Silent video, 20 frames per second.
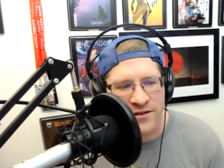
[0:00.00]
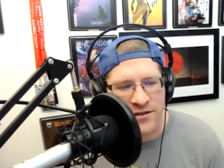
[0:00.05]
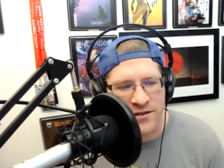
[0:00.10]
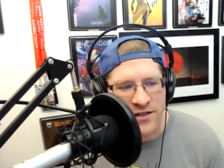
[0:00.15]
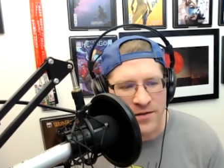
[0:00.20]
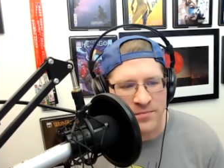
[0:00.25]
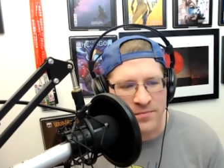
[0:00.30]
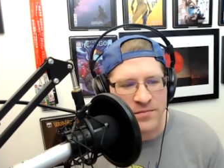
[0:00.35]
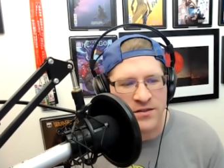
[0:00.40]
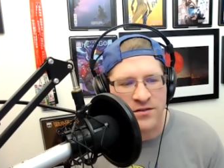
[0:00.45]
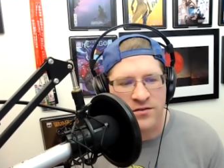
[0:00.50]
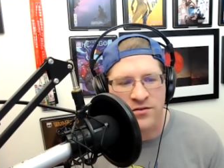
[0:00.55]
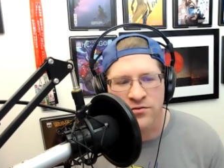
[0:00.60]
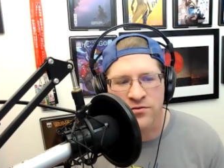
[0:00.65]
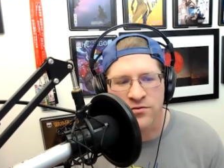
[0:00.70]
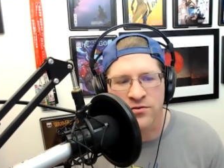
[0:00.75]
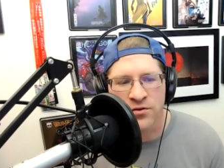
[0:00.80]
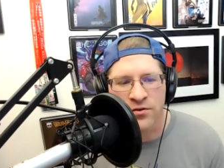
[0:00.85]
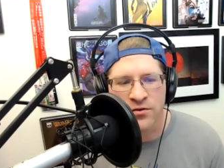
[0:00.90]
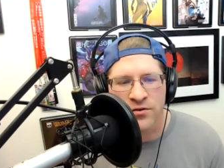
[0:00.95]
and tips and
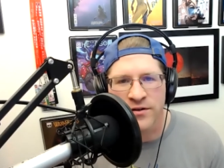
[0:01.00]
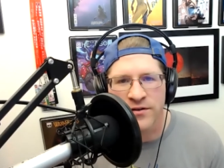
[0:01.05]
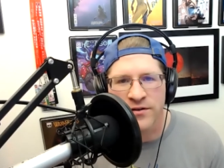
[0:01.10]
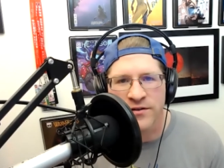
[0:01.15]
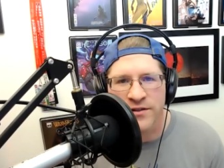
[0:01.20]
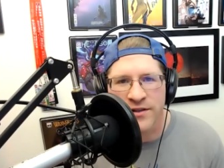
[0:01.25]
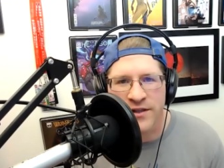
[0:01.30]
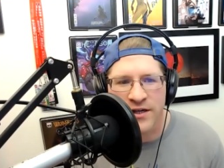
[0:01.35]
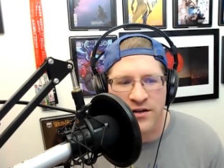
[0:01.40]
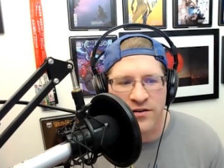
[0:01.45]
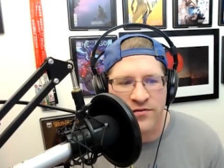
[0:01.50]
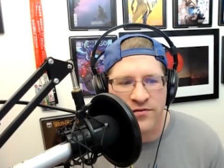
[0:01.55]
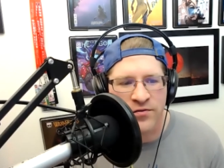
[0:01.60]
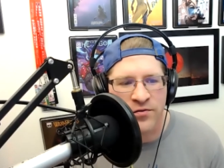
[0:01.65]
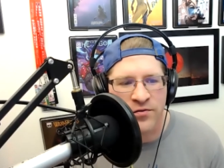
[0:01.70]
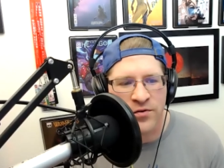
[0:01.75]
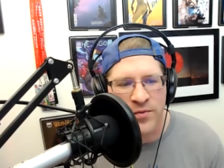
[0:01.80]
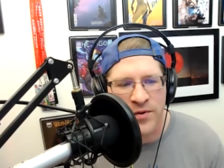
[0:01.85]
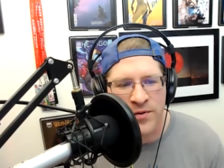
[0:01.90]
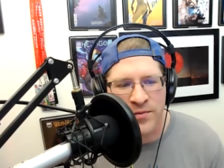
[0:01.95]
tutorials there
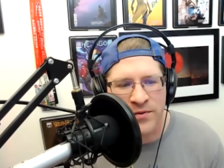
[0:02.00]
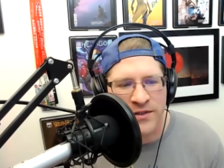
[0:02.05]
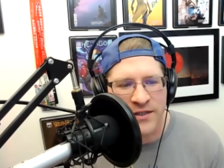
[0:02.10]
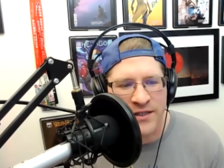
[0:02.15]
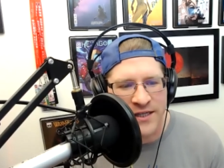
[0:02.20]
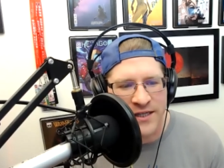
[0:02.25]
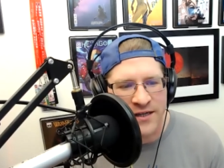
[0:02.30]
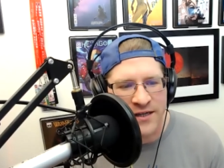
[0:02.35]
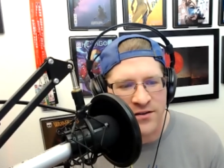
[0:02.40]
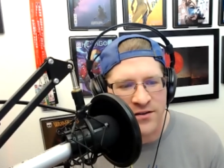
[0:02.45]
for people to take a